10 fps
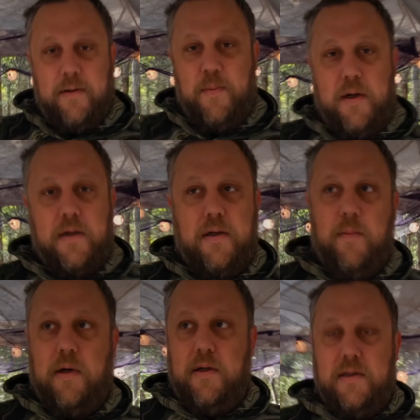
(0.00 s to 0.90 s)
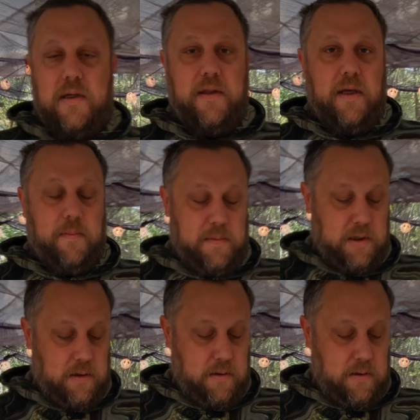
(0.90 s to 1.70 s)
But come on, it's a themed